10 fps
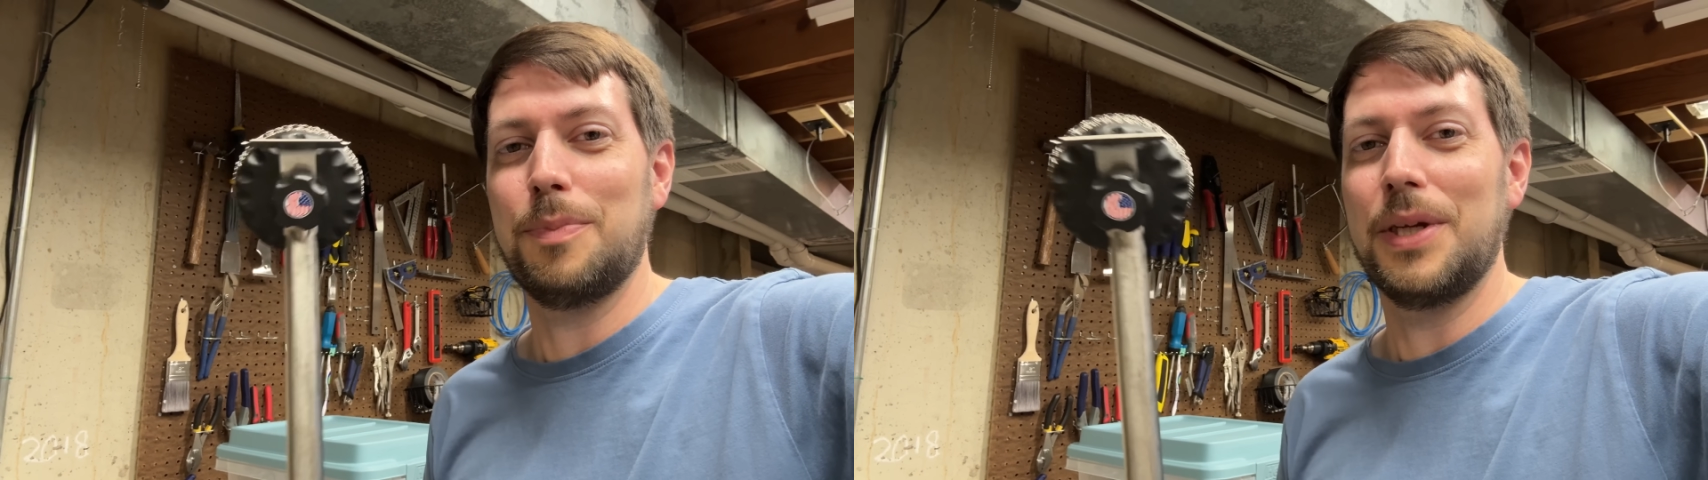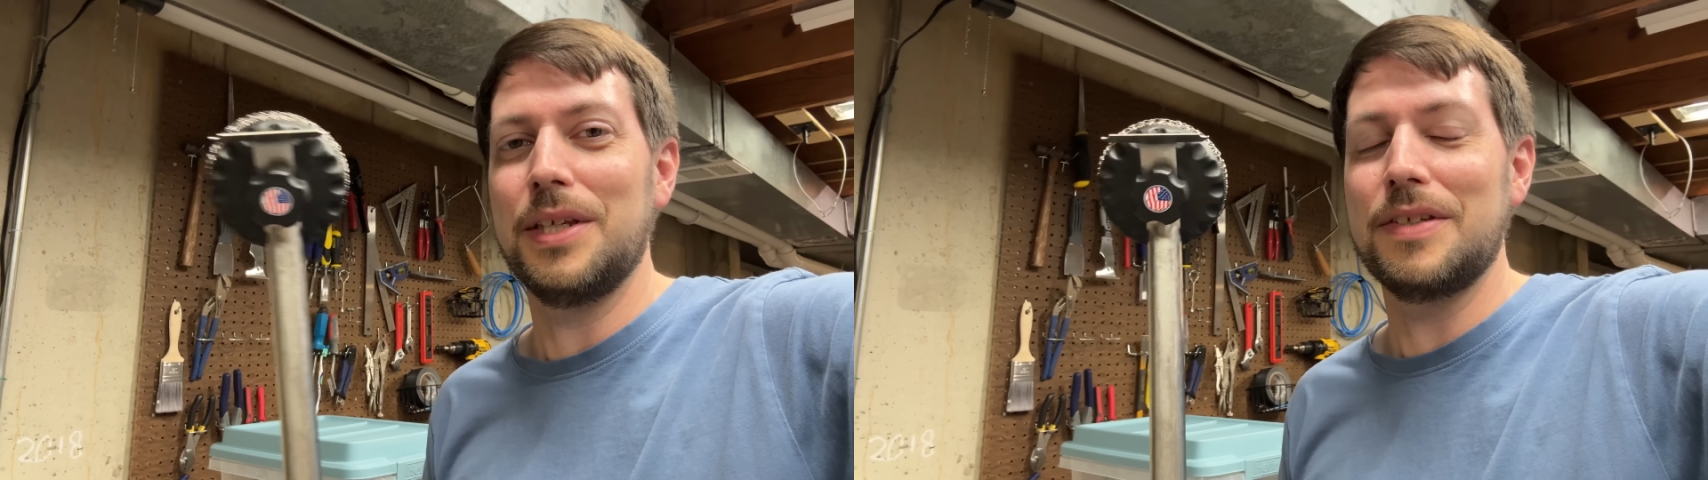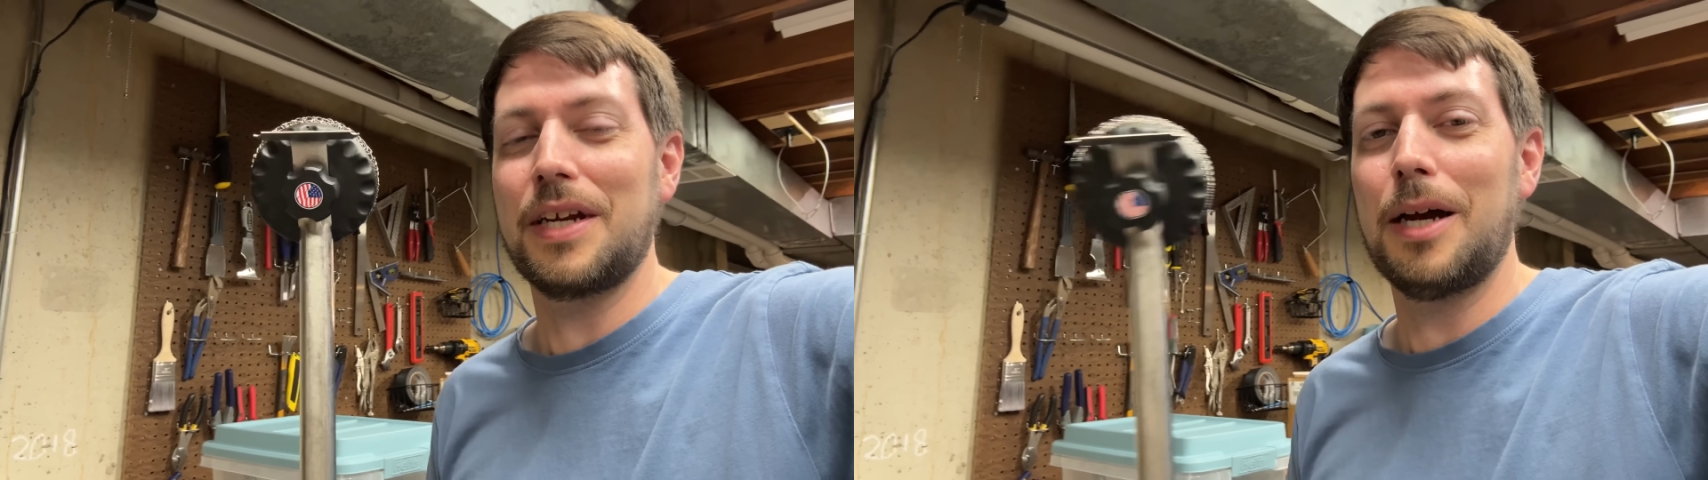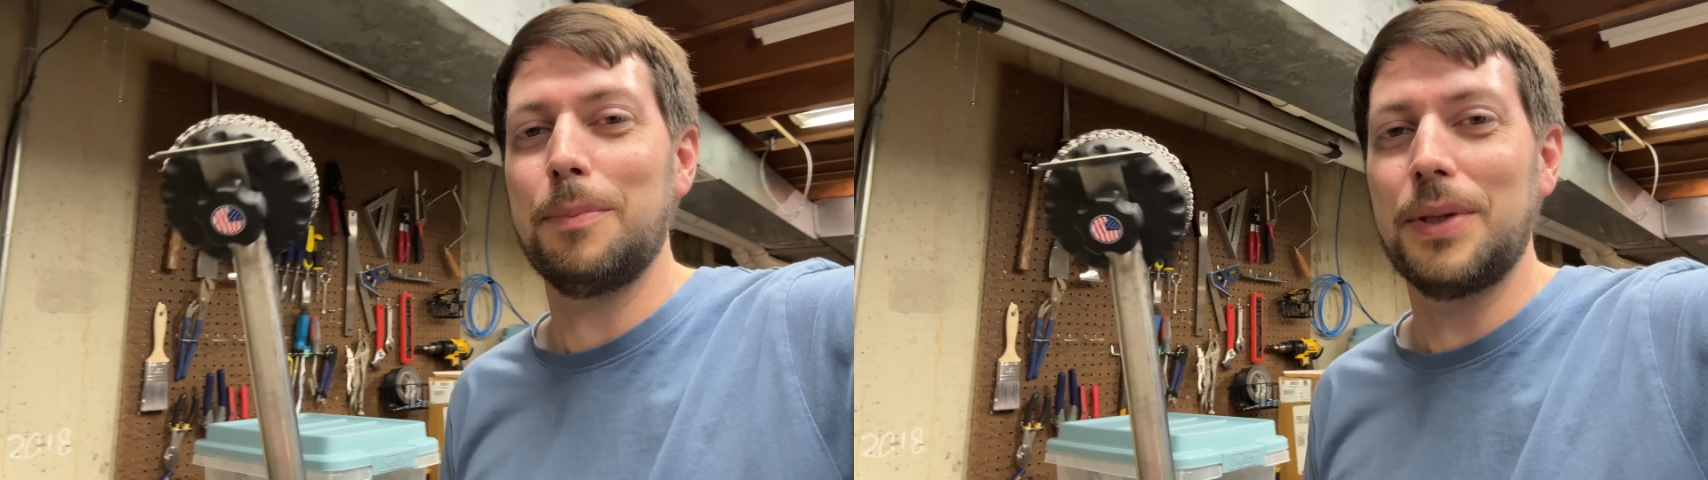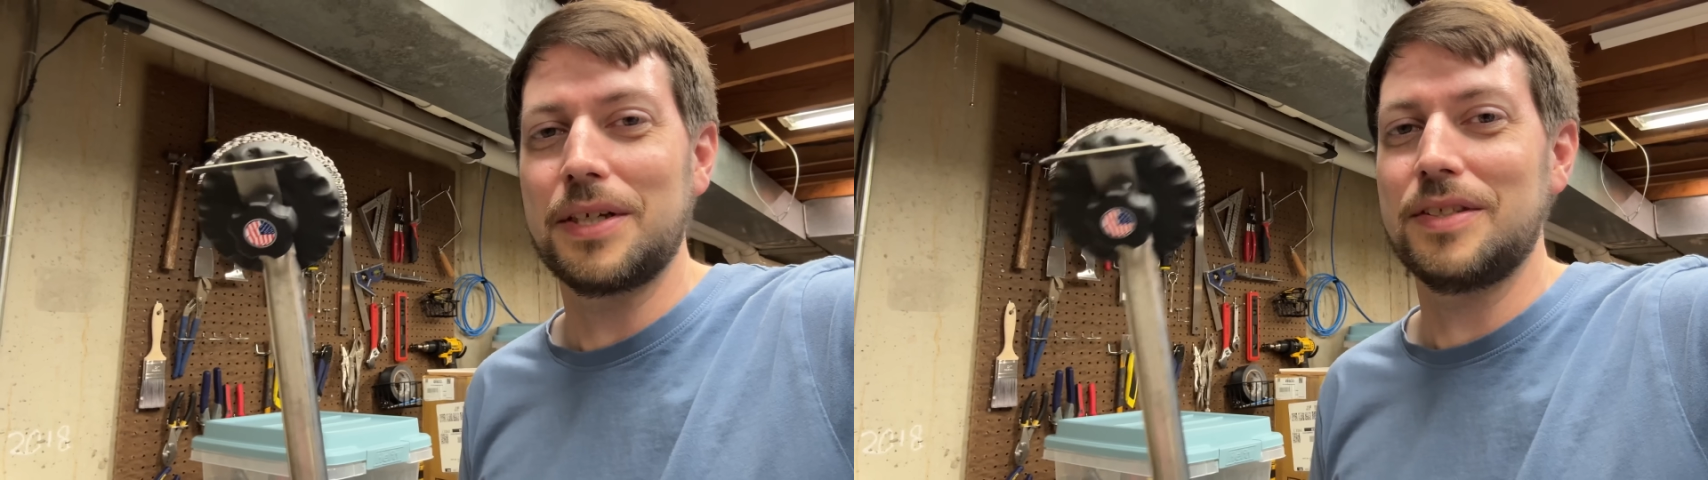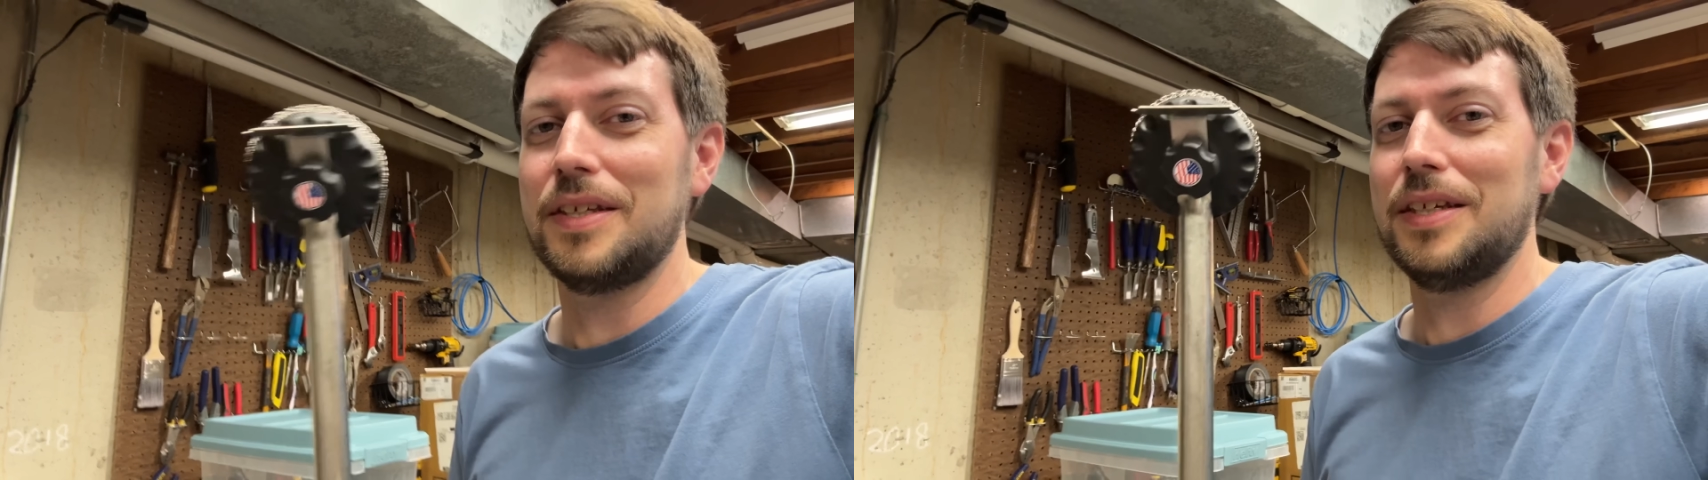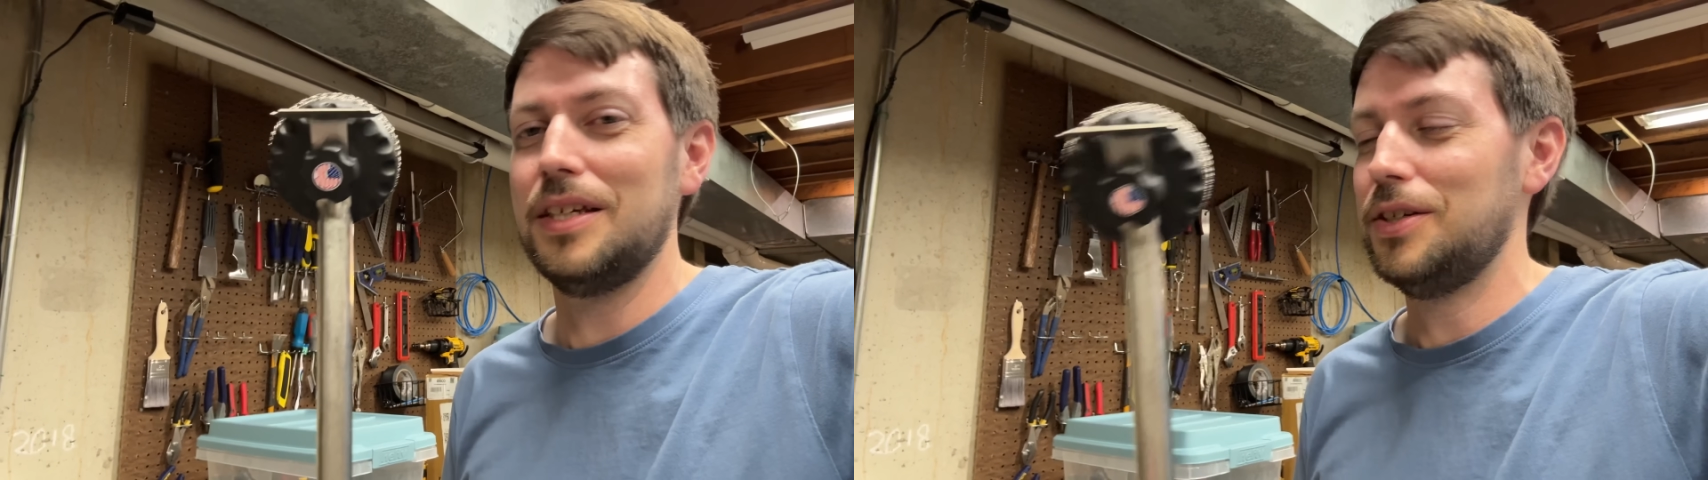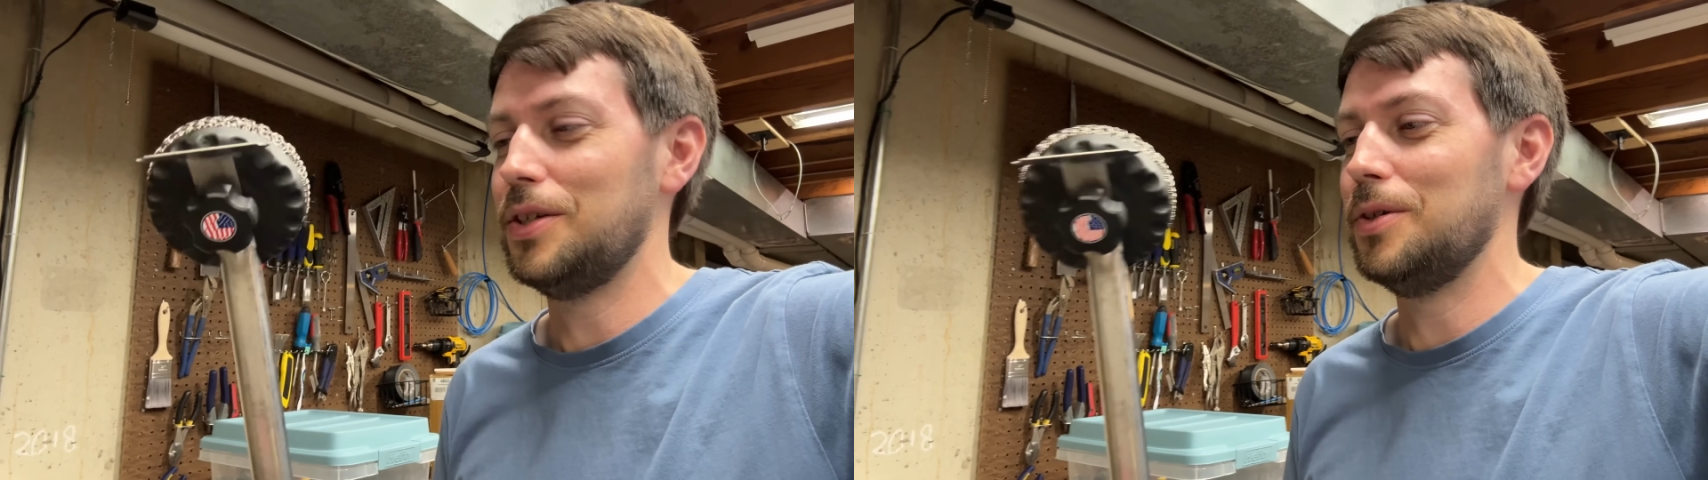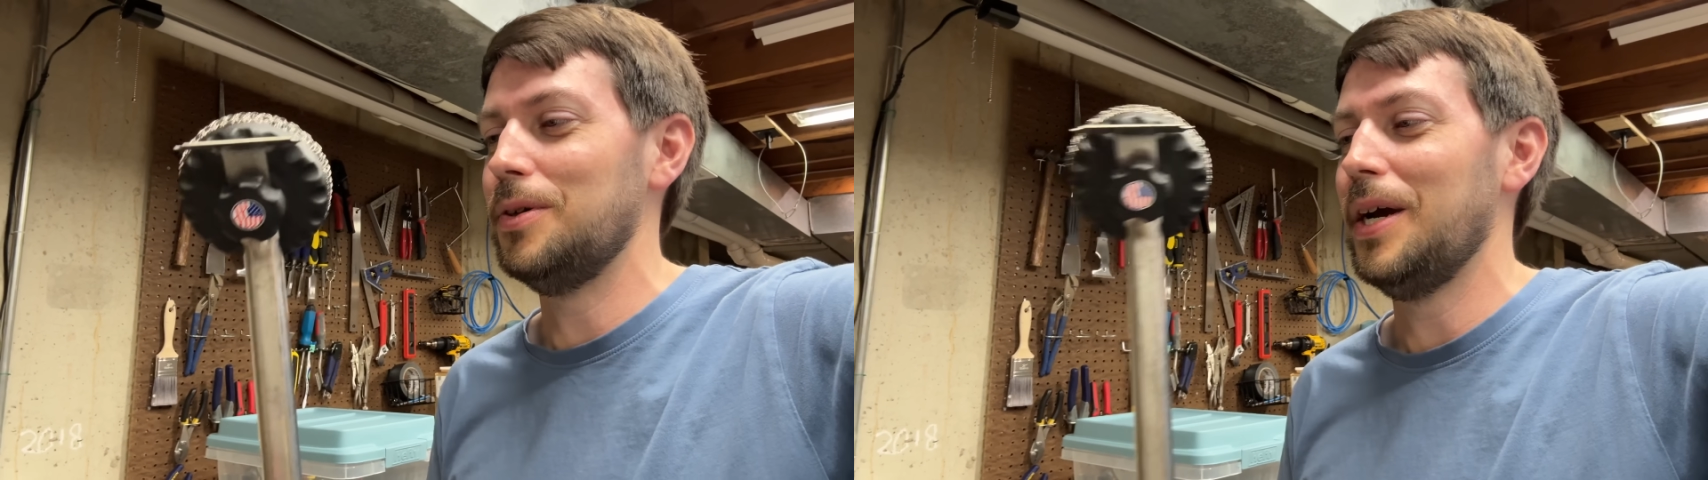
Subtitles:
but it's a complex issue,